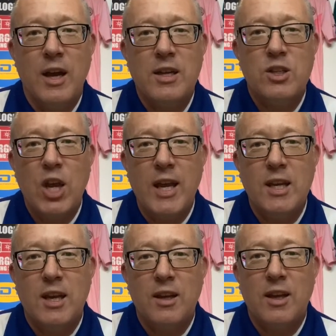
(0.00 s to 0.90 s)

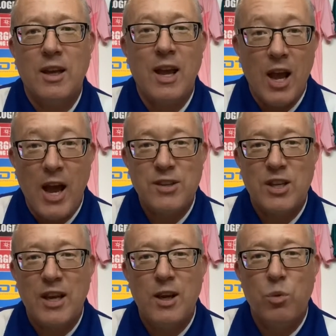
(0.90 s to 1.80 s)
Jake
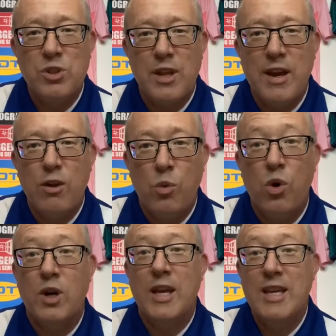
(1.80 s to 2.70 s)
asking, was I there at the
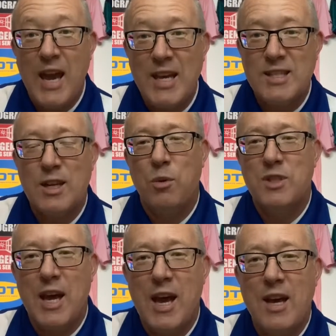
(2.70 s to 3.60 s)
walk? Yes, I
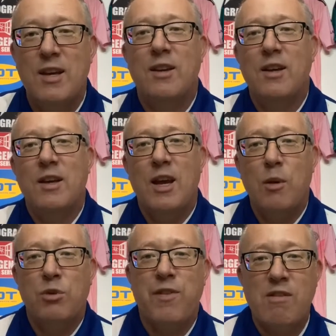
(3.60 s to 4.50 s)
was there.
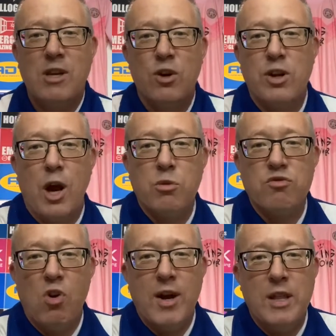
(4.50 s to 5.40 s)
It was very good. I
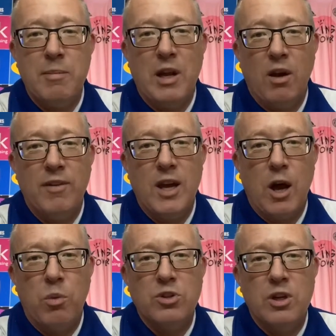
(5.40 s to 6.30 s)
was right in the middle of it.
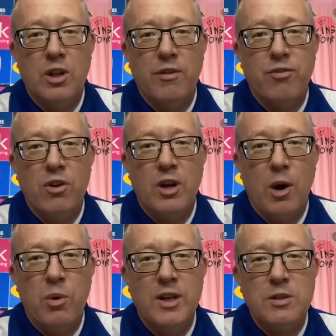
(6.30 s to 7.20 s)
I wasn't at the front.
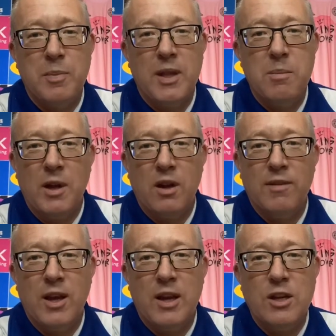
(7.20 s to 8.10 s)
I wanted to be in the middle
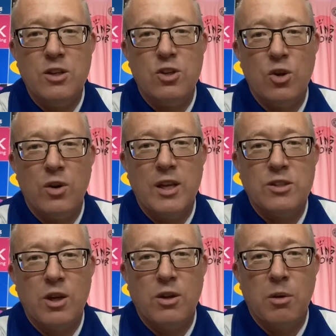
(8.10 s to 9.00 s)
of it and enjoy
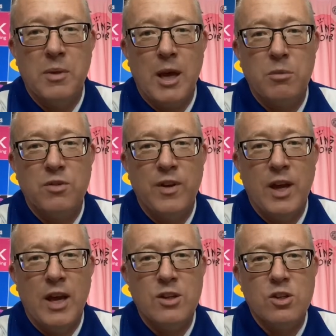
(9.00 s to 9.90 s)
soak up the
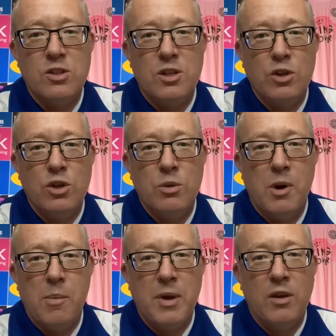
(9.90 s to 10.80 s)
atmosphere and just do
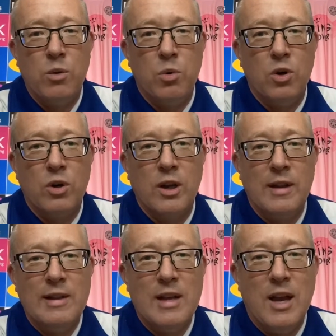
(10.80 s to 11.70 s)
my bit of the walk.
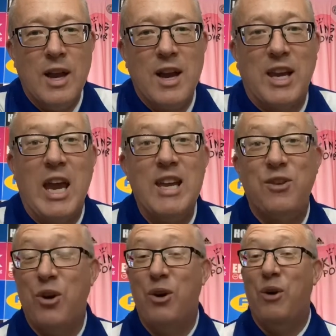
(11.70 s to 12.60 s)

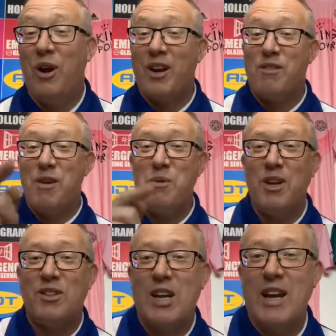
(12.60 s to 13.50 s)
Keith Goodall, I agree with
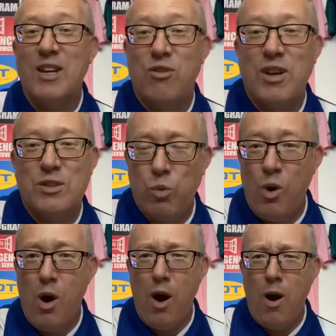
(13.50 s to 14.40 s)
you, telling Chris,
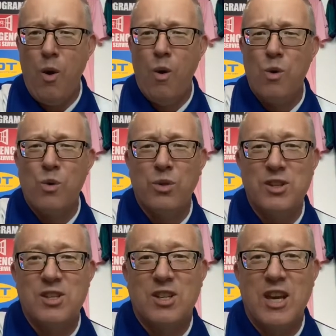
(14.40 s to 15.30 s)
whoa,
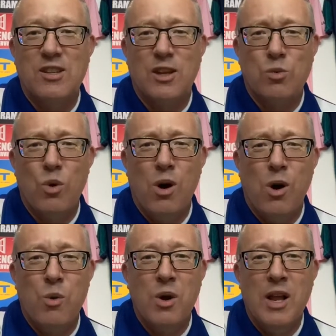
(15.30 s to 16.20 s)
this is Keith says,
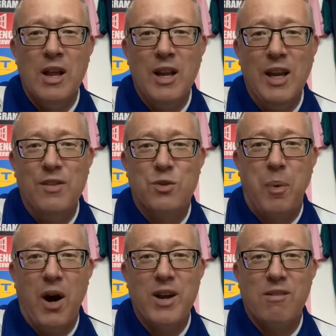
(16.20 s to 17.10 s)
whoa, leave
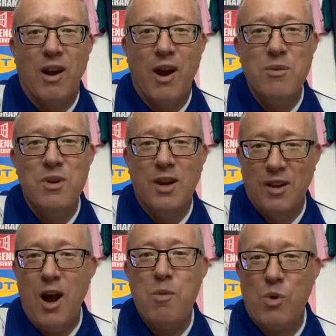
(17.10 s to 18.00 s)
Spider alone.
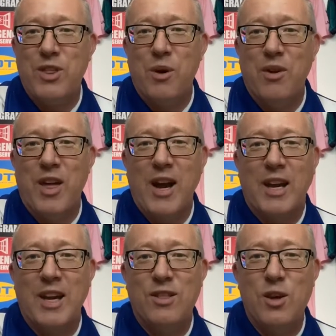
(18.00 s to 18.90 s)
I'm with you on that,
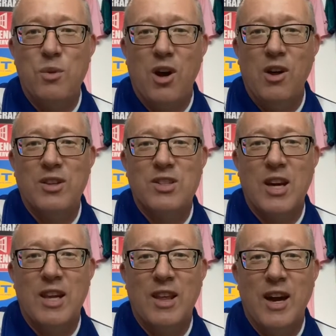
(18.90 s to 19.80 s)
Keith. You can't
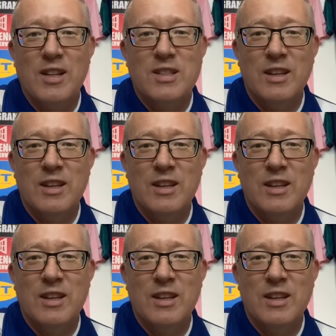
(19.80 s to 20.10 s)
say that.